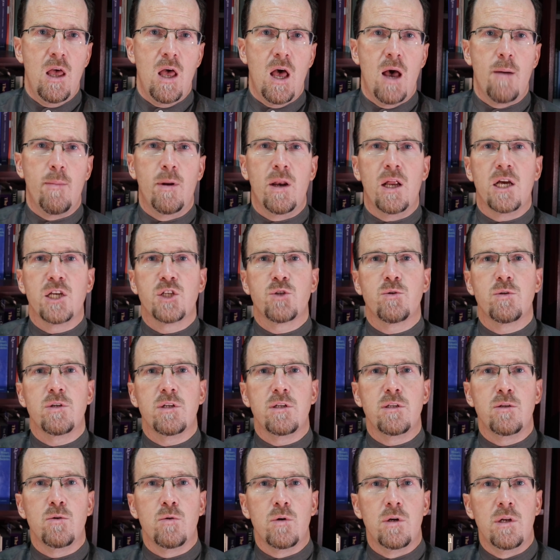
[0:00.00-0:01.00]
Abu al-Aswad
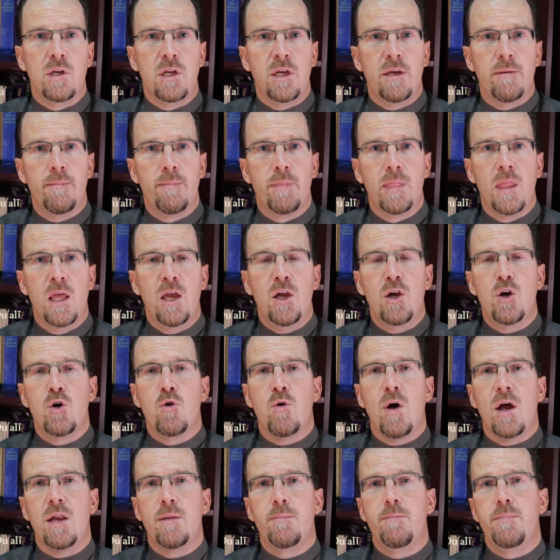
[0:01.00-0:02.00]
al-Du'ali,
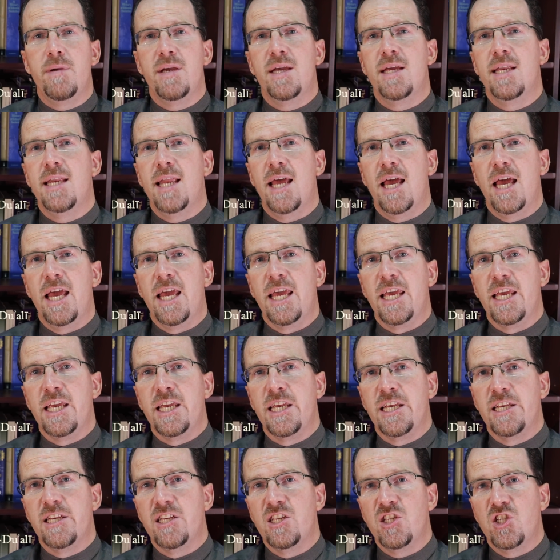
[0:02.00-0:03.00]
who had been
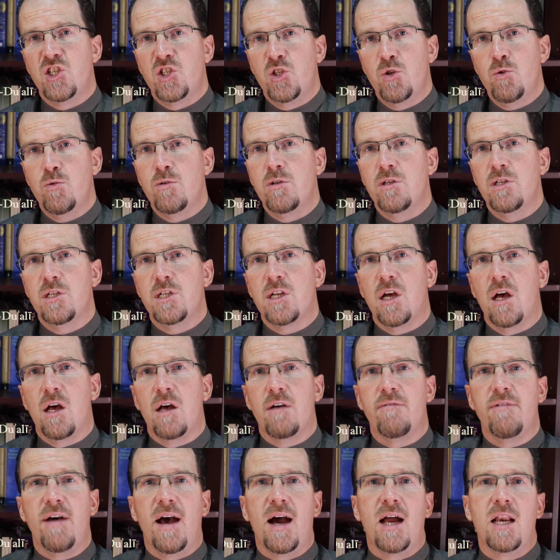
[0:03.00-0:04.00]
a student
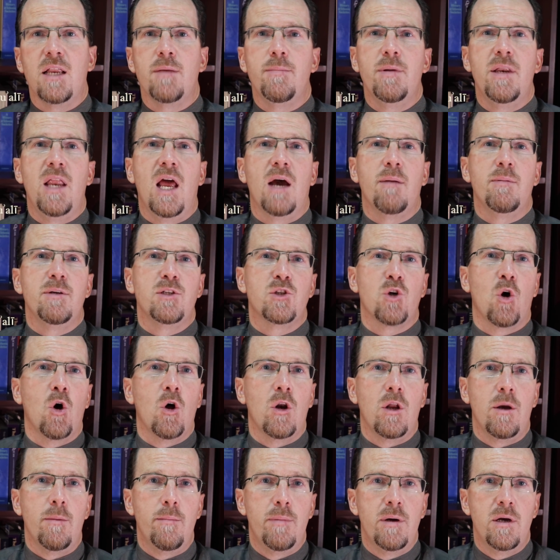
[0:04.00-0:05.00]
of Ali bin Abi
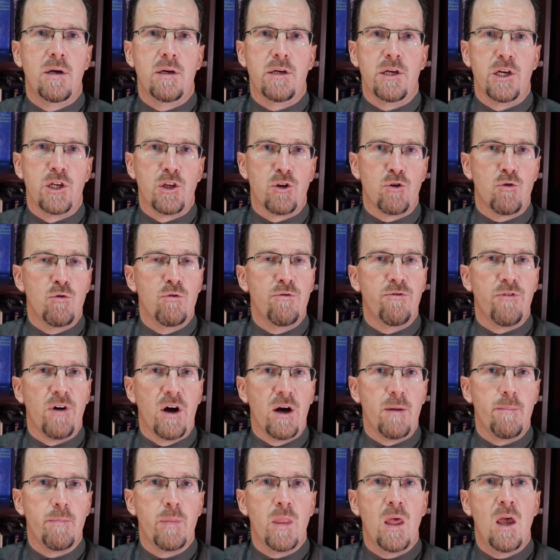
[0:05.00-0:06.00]
Talib in
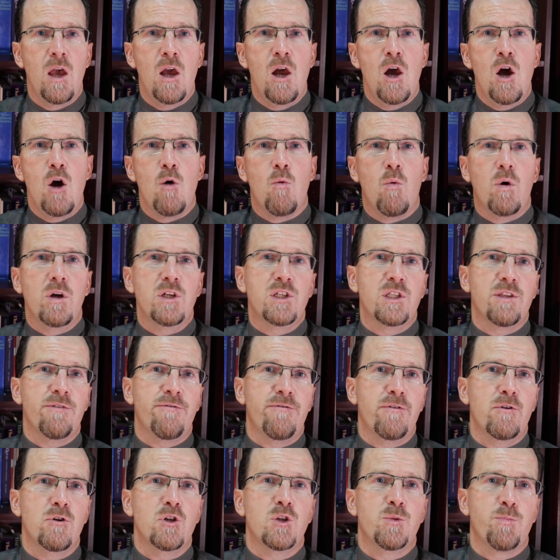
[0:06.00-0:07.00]
Kufa, was the
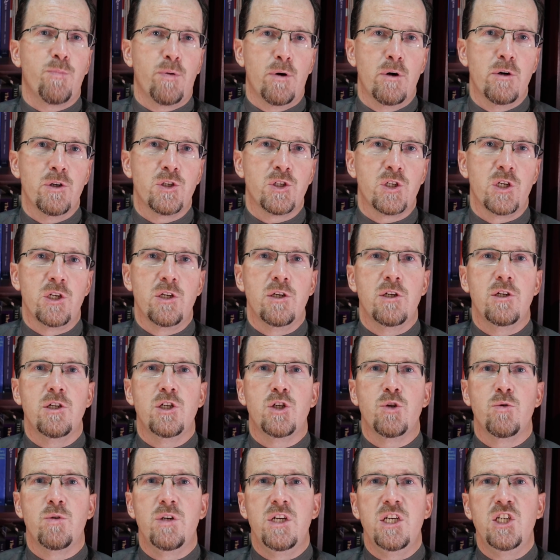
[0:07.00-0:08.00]
first person
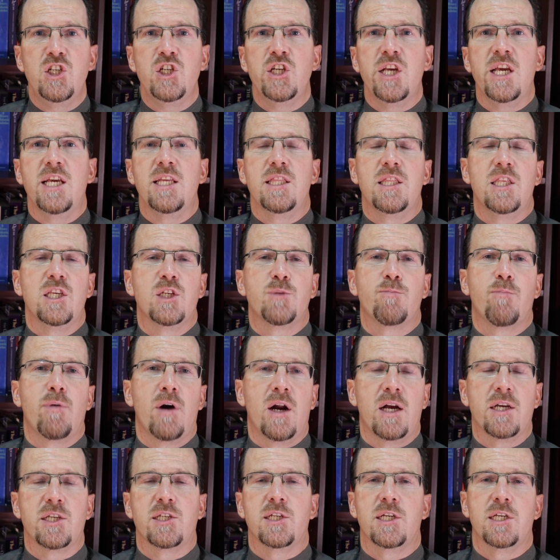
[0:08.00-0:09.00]
to initiate this
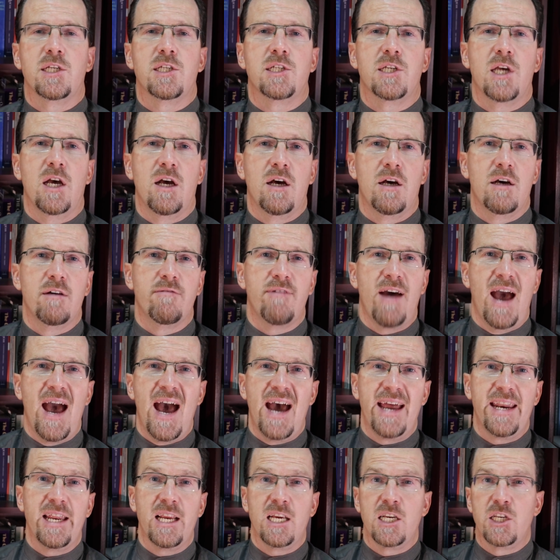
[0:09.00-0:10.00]
process of
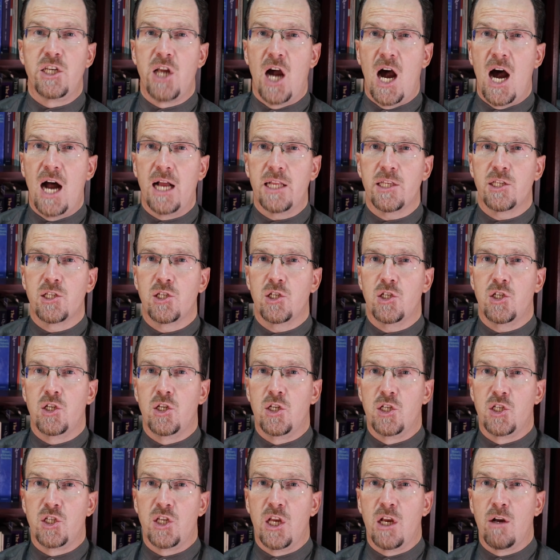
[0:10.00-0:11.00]
adding dots to
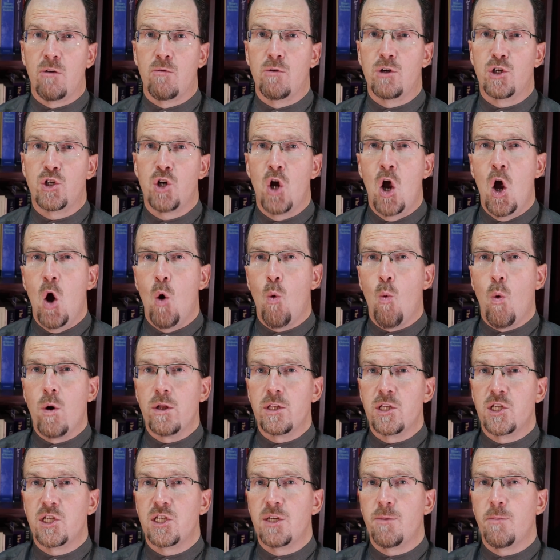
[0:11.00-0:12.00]
distinguish
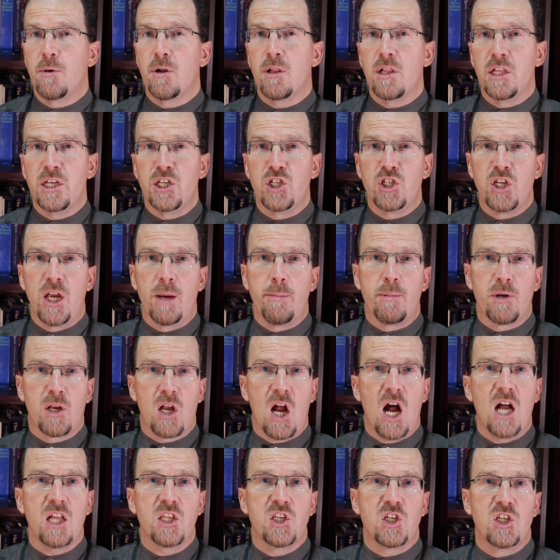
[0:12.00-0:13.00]
one similarly shaped
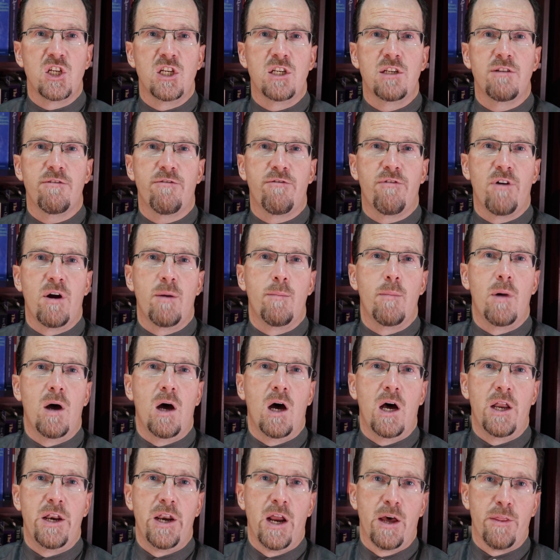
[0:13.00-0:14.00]
consonant from
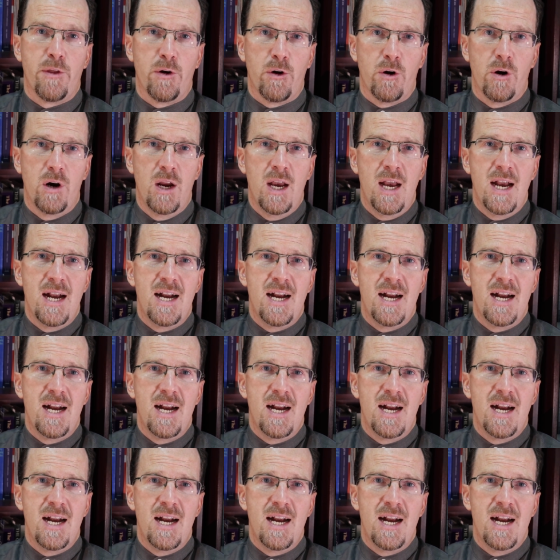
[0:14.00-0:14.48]
another.